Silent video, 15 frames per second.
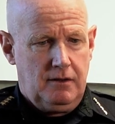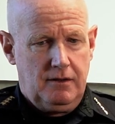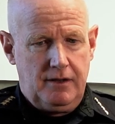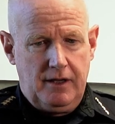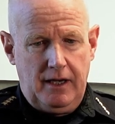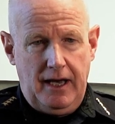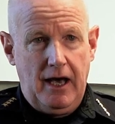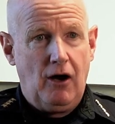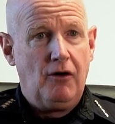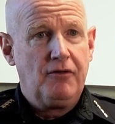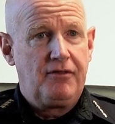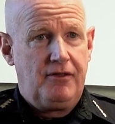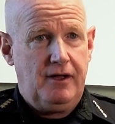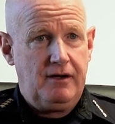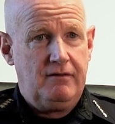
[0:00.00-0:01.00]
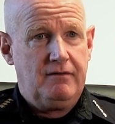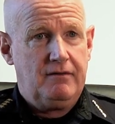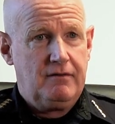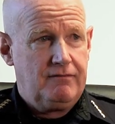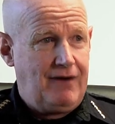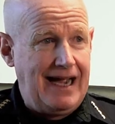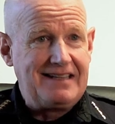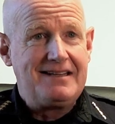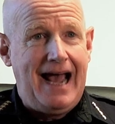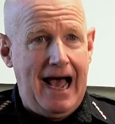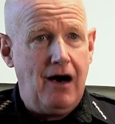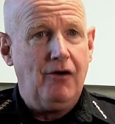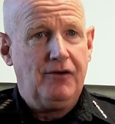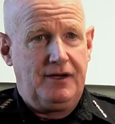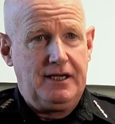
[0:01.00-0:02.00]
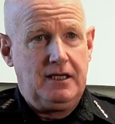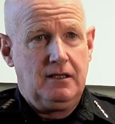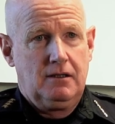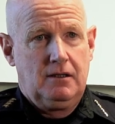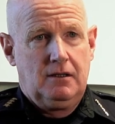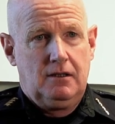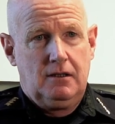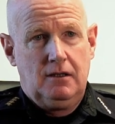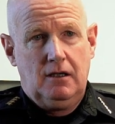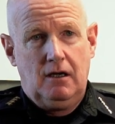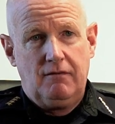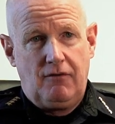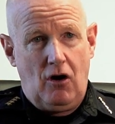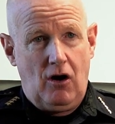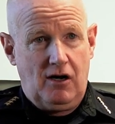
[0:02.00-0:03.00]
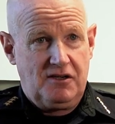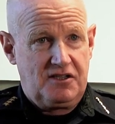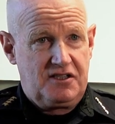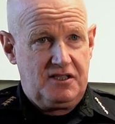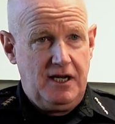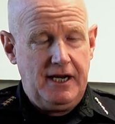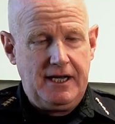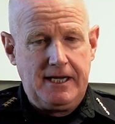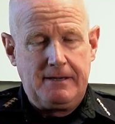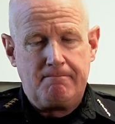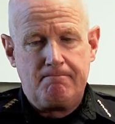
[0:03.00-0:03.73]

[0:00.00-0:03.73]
the health and vitality of our city.